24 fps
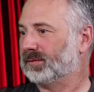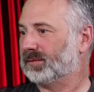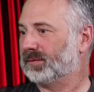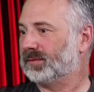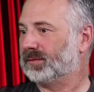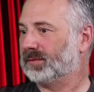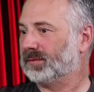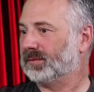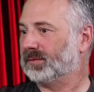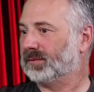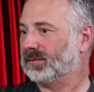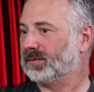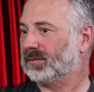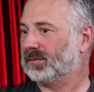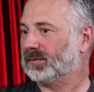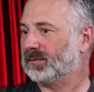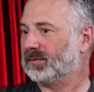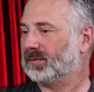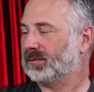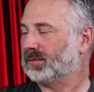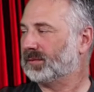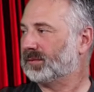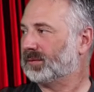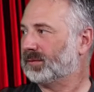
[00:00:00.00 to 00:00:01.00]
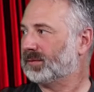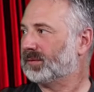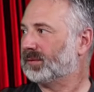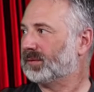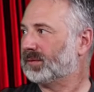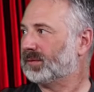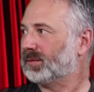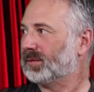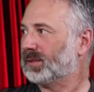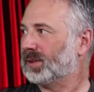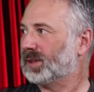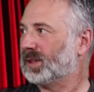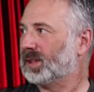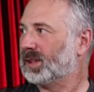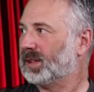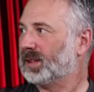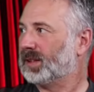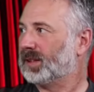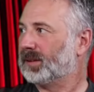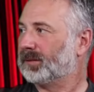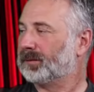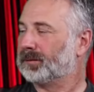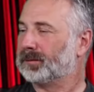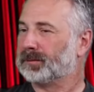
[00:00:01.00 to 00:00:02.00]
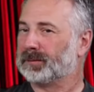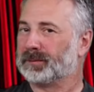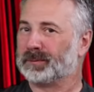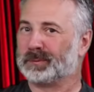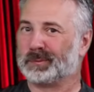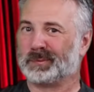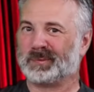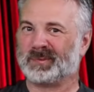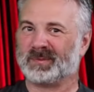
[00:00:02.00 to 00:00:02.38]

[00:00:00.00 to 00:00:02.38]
(not speaking)